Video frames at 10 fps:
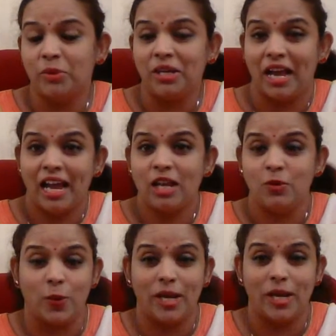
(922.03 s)
And
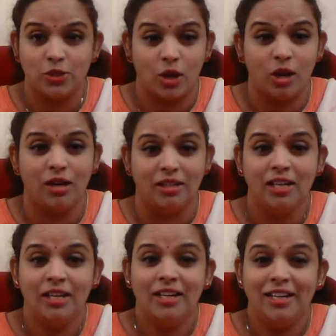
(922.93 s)
went on
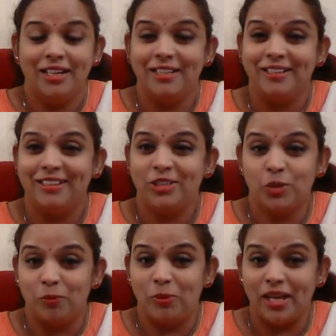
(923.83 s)
to
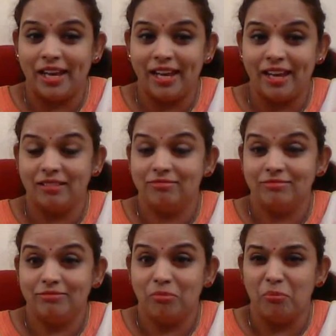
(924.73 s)
play
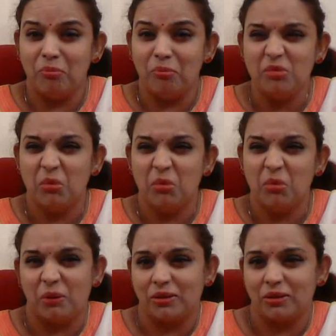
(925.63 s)
many
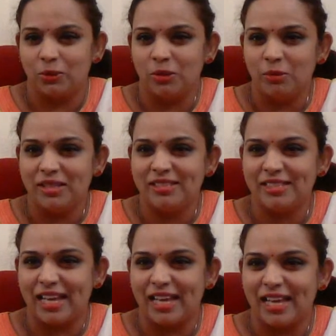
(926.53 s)
more tournaments,
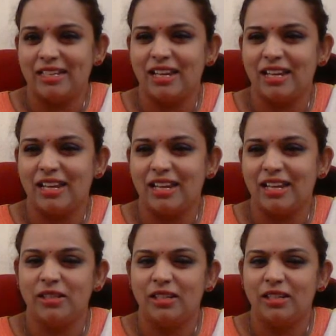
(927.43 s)
and
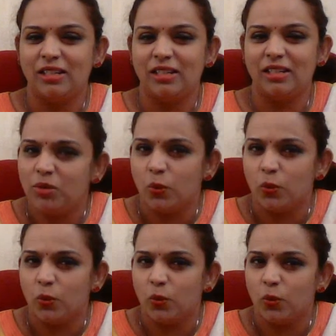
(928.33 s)
ultimately he became the
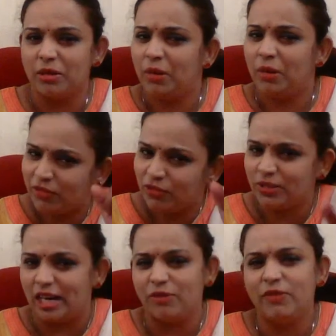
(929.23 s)
world champion. But before
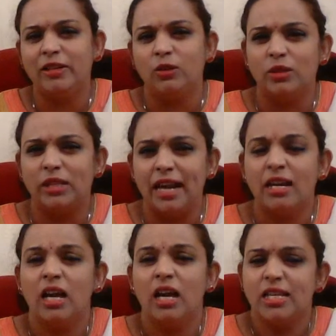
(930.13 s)
that, we will go that
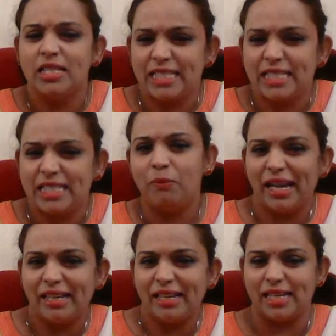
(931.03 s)
step by
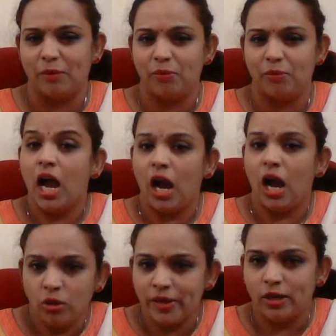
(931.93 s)
step. How do
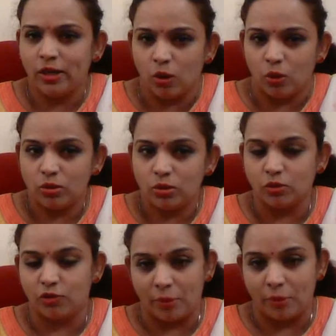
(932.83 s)
we go? So
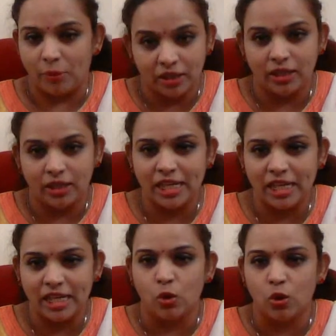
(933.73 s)
from here he
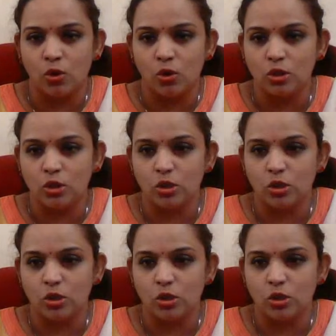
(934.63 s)
goes into the
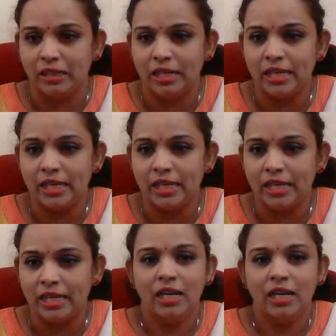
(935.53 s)
big league.